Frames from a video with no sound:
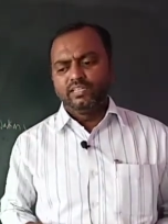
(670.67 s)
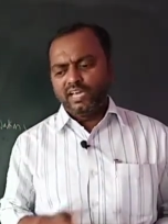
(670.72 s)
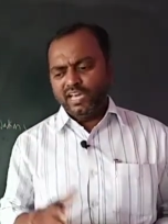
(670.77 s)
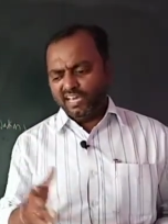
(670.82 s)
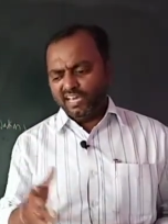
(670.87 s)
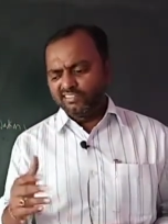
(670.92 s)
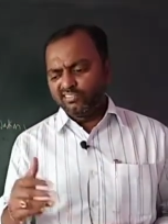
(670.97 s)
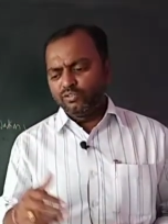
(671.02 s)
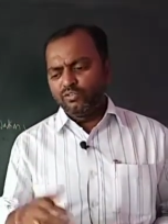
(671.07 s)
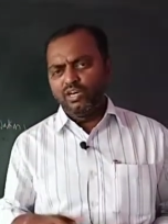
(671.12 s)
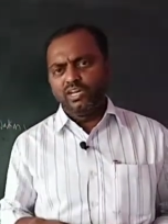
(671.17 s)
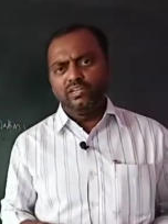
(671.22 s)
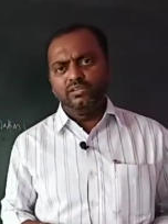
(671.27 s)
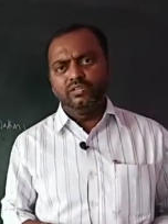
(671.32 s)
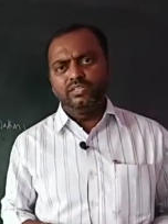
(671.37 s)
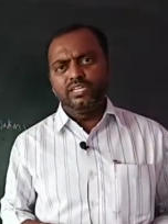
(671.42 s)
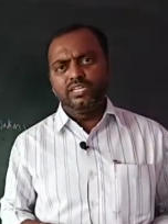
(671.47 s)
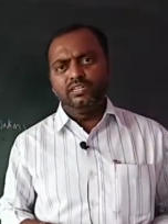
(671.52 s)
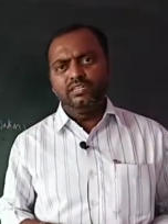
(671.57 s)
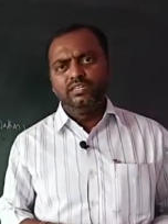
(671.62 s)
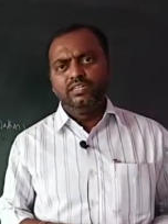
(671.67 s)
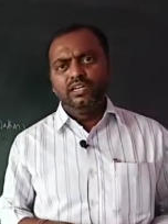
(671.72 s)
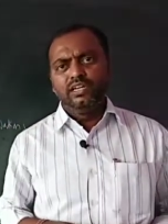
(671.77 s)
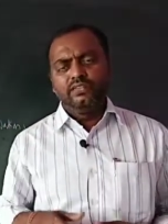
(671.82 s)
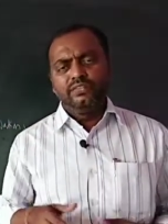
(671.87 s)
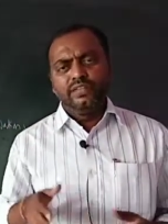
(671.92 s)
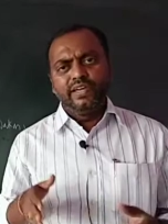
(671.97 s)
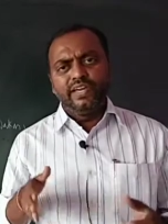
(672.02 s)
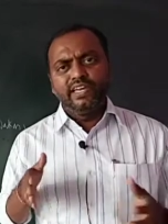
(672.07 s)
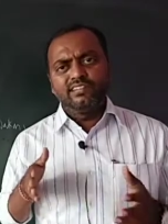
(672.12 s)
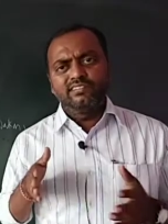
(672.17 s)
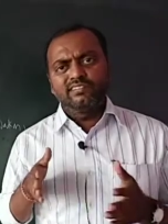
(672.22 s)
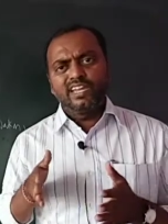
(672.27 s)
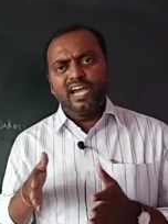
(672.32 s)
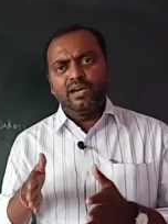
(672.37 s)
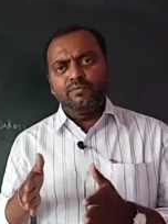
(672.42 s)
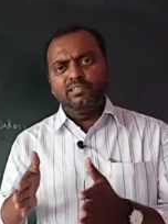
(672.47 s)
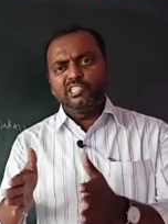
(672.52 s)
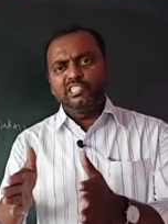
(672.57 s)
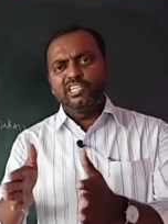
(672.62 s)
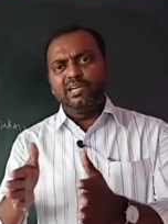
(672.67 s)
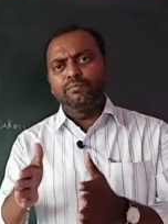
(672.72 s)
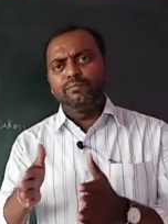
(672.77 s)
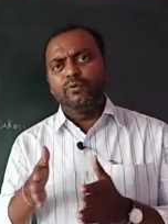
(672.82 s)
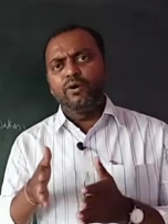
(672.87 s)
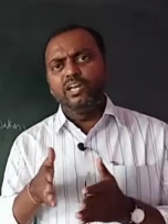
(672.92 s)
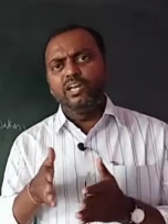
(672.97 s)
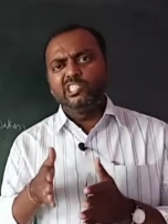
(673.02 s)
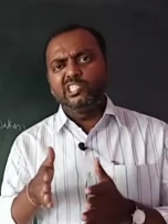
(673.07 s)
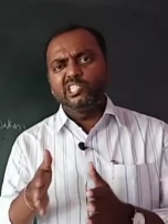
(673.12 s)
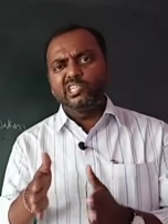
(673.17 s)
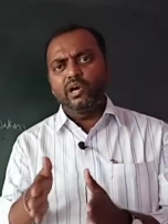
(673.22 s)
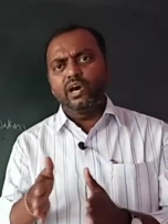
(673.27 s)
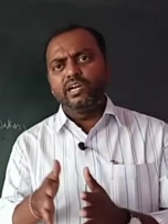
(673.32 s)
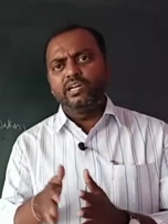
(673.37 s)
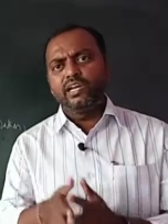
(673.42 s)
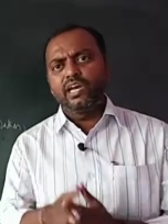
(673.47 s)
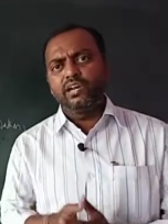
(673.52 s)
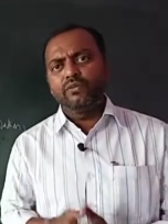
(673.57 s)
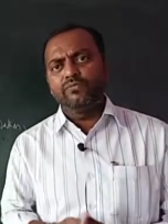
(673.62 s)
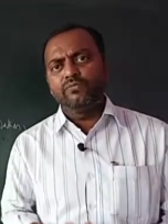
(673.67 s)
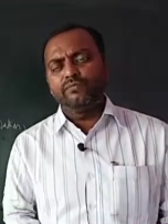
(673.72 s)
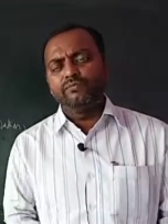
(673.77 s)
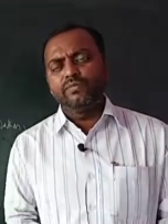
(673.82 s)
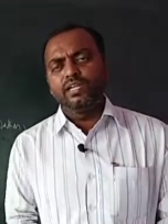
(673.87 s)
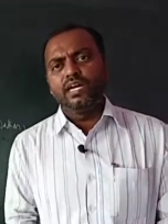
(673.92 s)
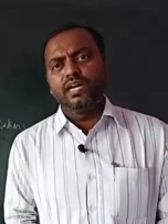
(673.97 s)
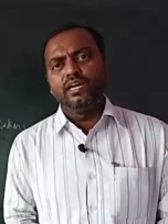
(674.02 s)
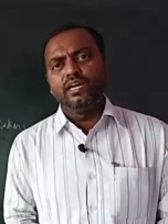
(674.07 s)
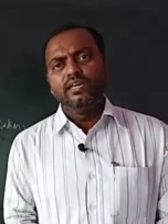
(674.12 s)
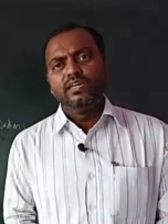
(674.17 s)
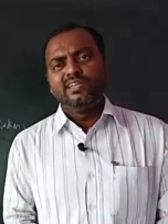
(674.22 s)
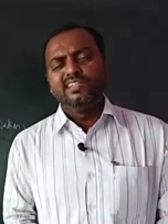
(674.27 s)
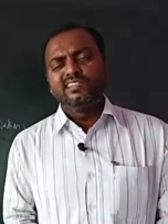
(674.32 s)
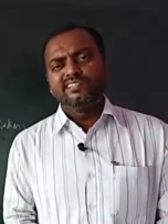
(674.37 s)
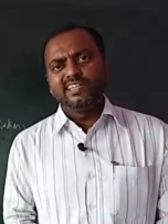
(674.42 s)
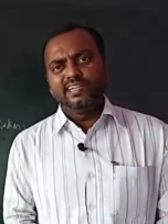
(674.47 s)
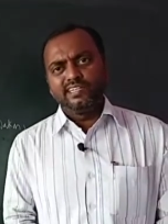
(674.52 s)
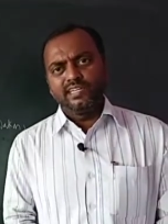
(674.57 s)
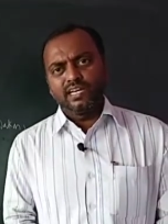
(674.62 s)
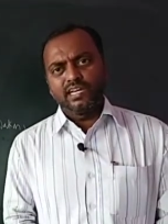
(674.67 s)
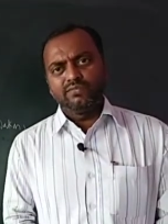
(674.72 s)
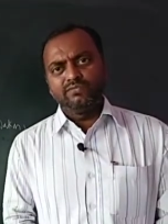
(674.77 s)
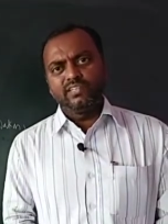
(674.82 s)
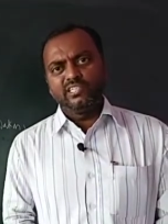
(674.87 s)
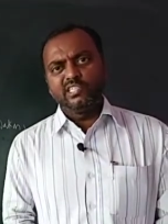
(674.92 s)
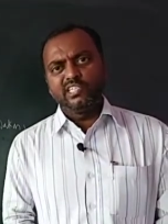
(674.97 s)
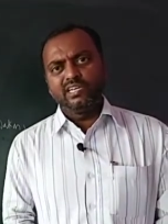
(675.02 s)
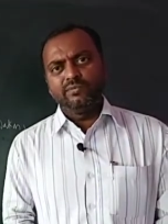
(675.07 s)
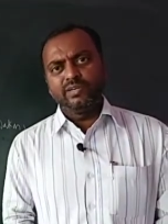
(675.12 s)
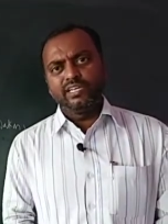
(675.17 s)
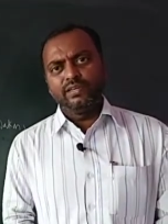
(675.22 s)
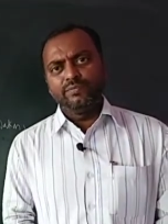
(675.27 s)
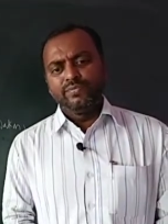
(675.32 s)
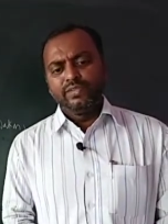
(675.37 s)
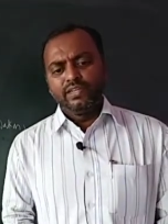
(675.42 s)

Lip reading: As you all know that they established a Polish corridor from the center of the Germany.